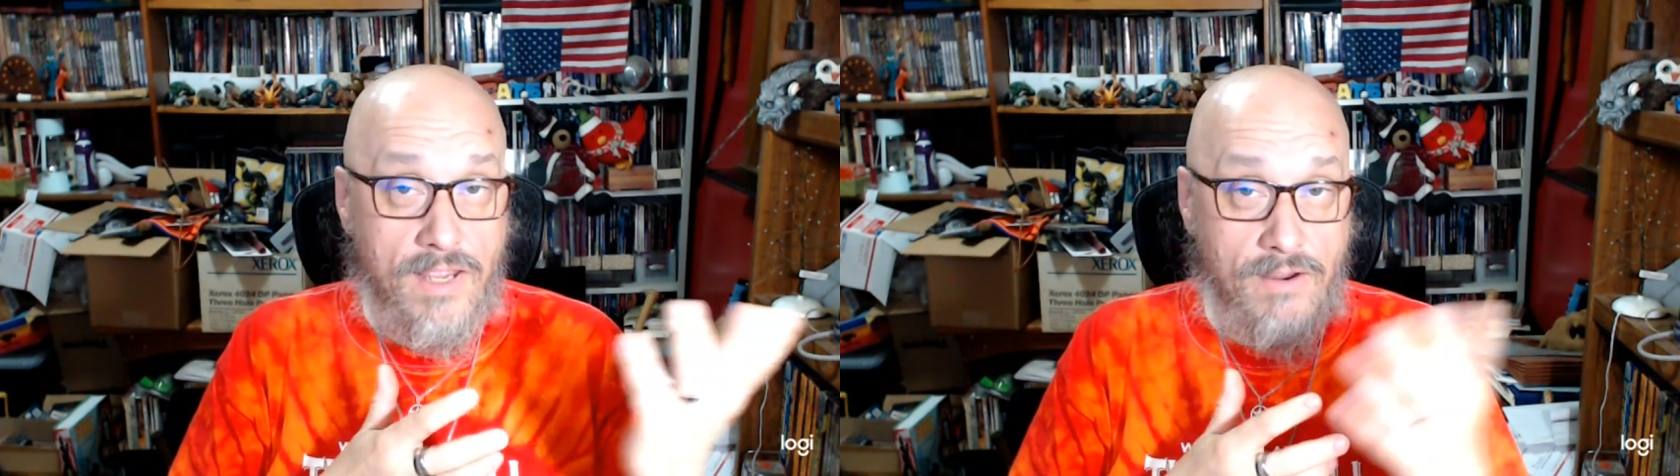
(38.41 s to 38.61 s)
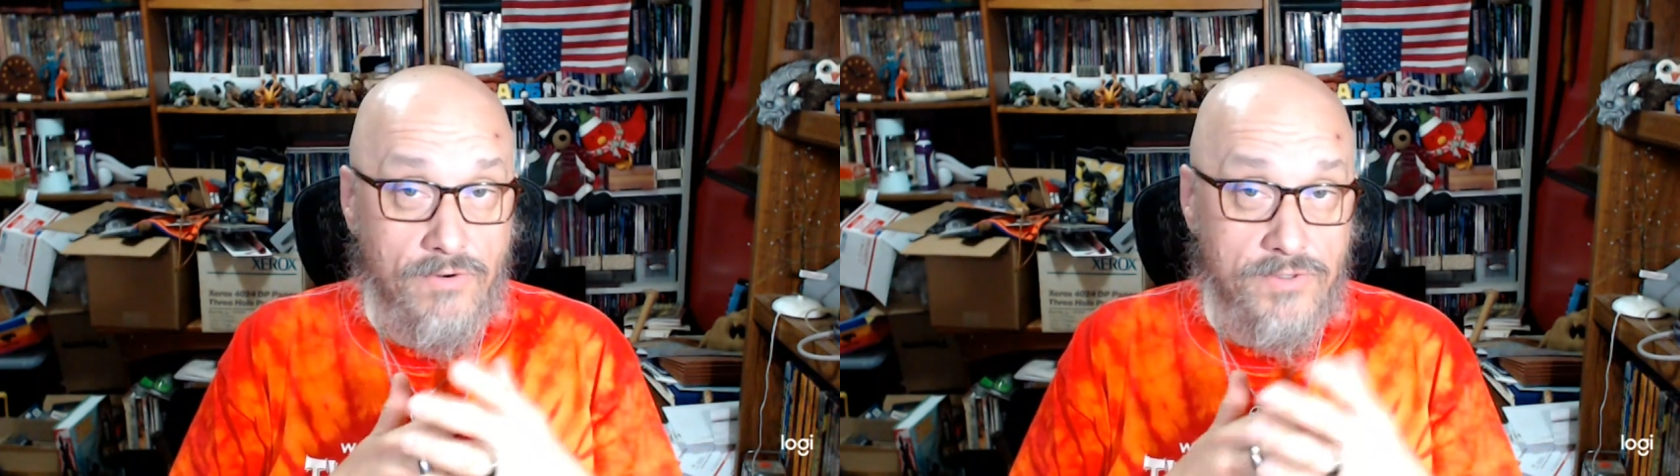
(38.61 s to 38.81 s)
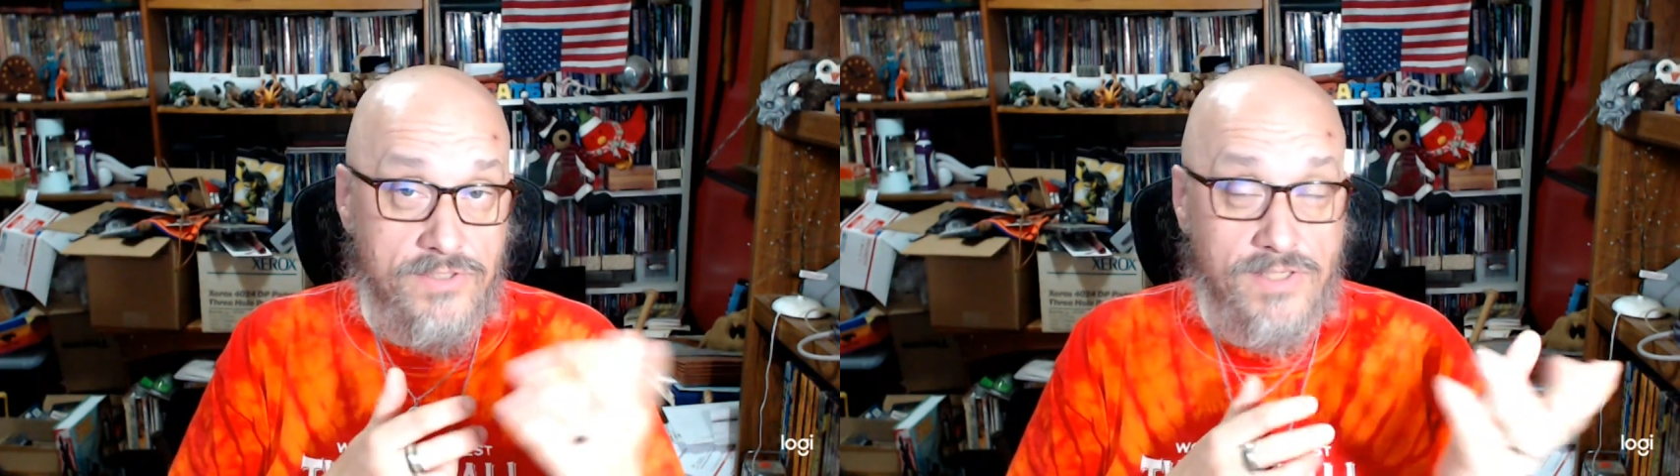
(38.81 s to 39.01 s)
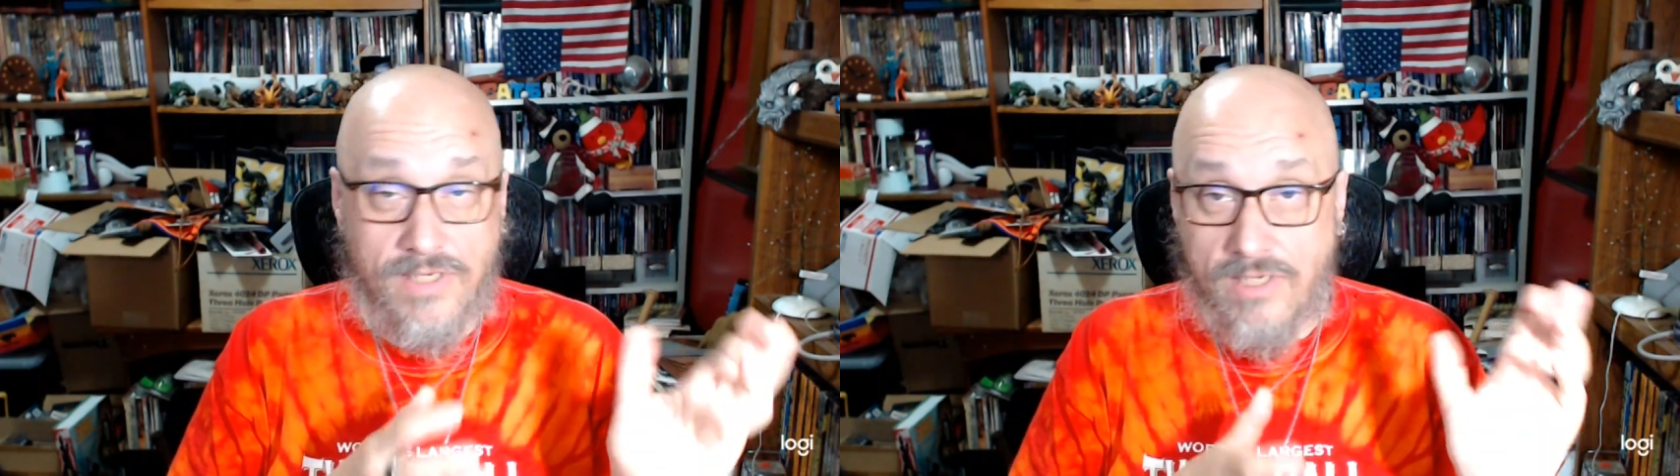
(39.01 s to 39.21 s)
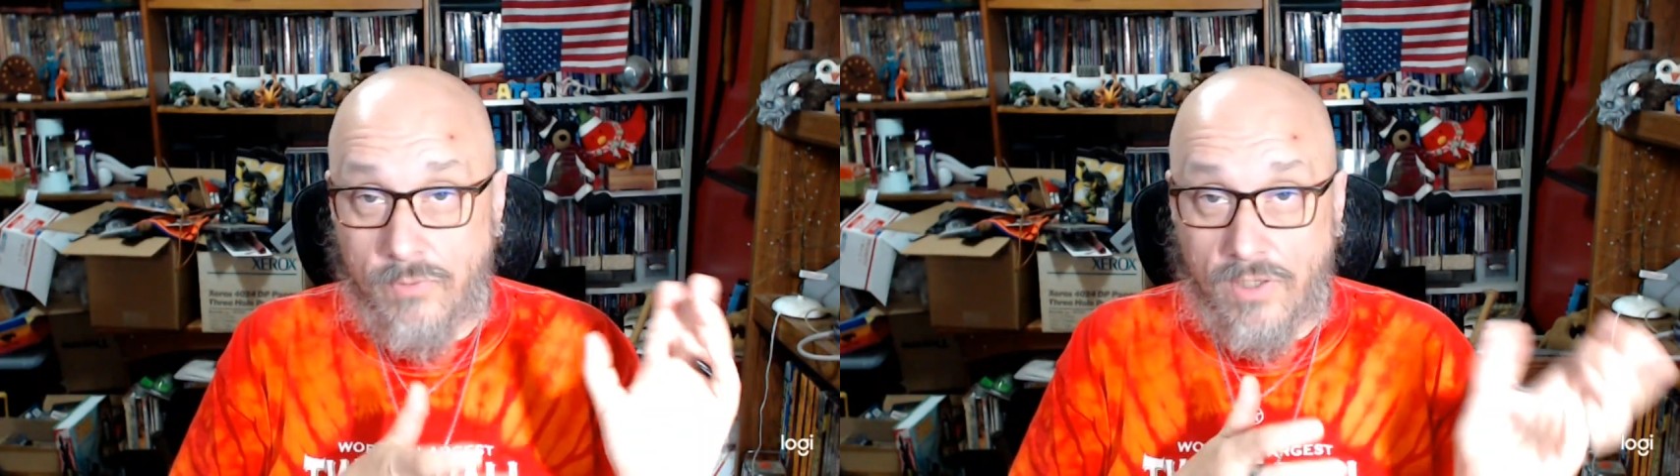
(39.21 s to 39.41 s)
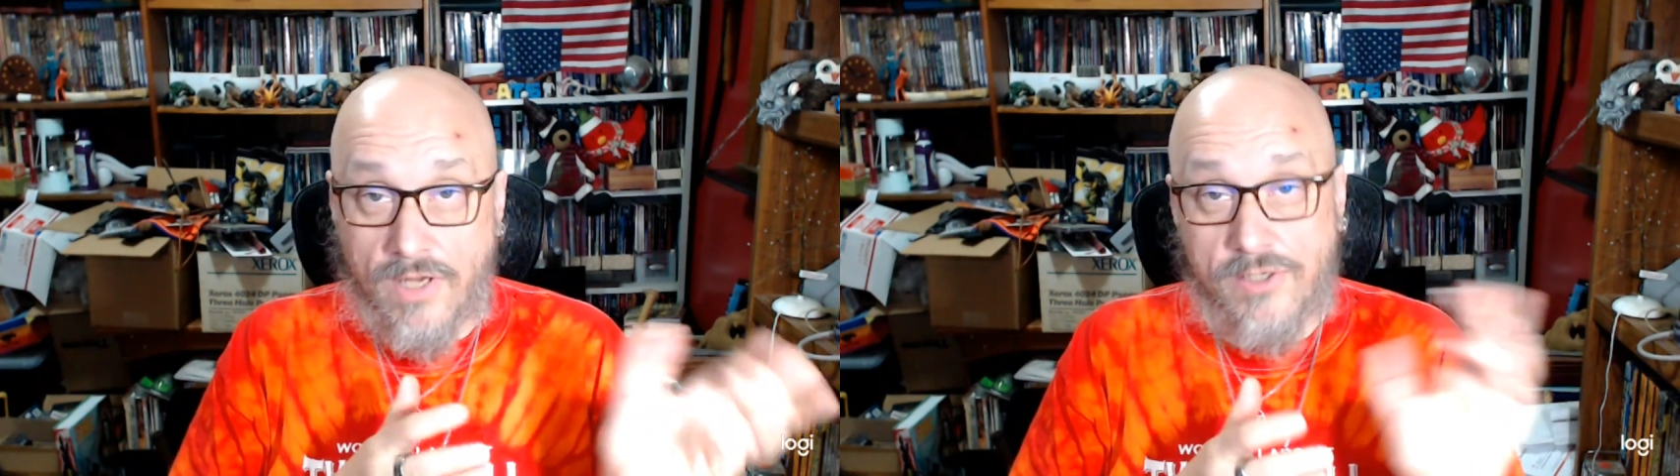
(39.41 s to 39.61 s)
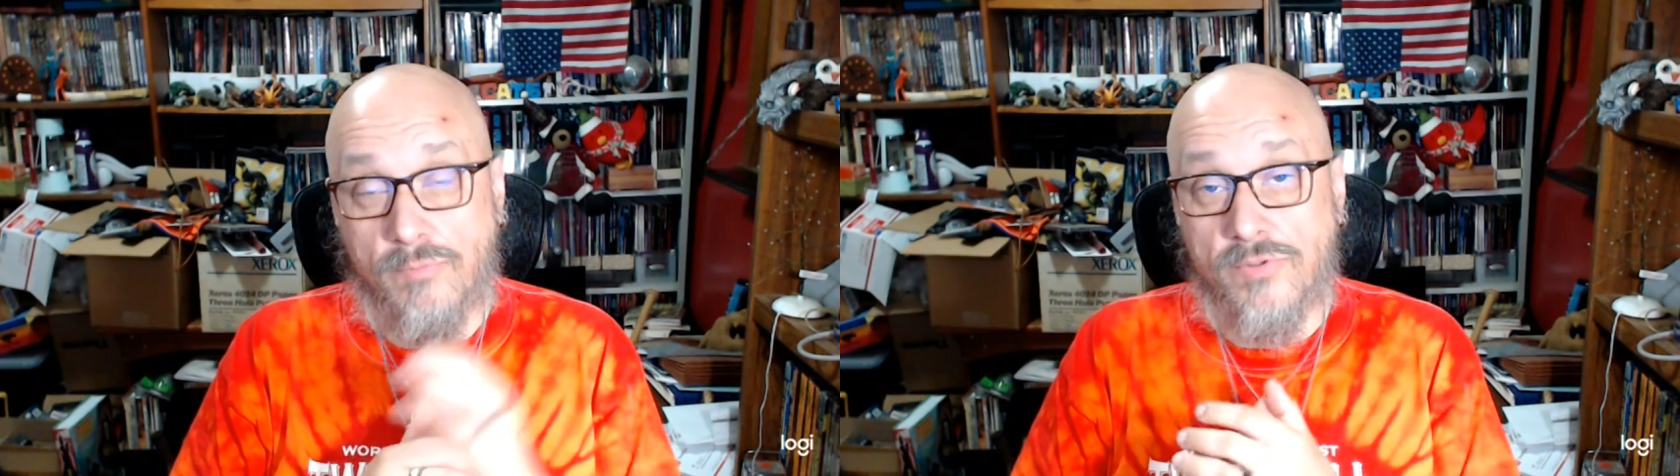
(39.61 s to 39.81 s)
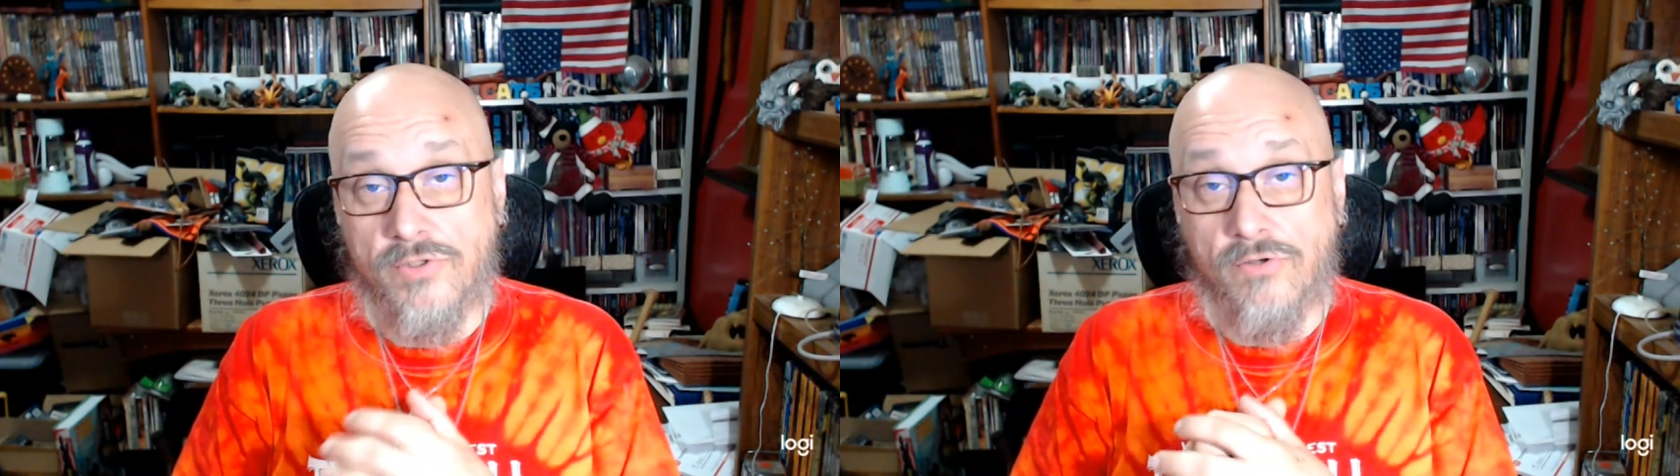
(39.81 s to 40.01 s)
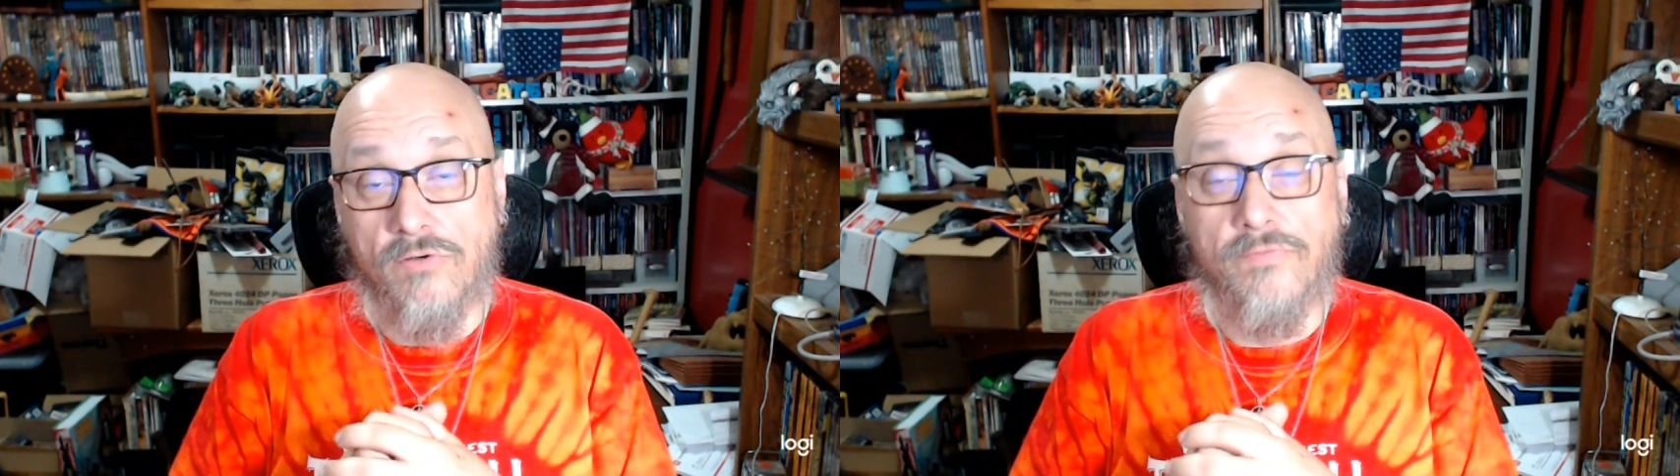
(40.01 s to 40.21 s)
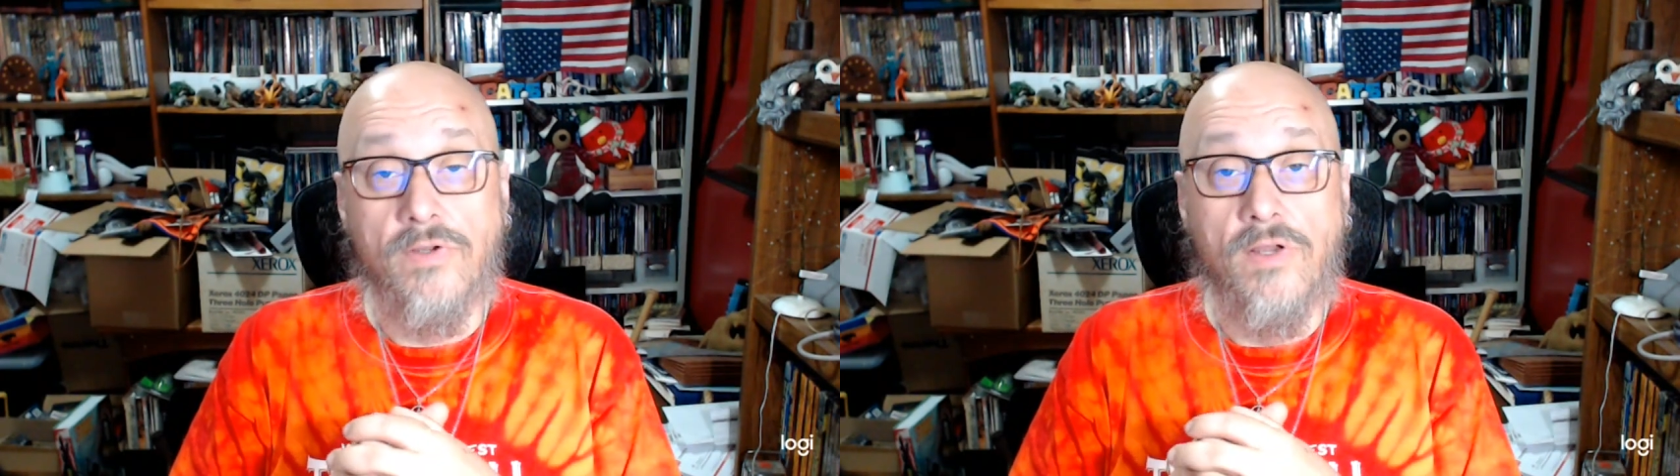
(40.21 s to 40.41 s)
heritage that he would like to preserve.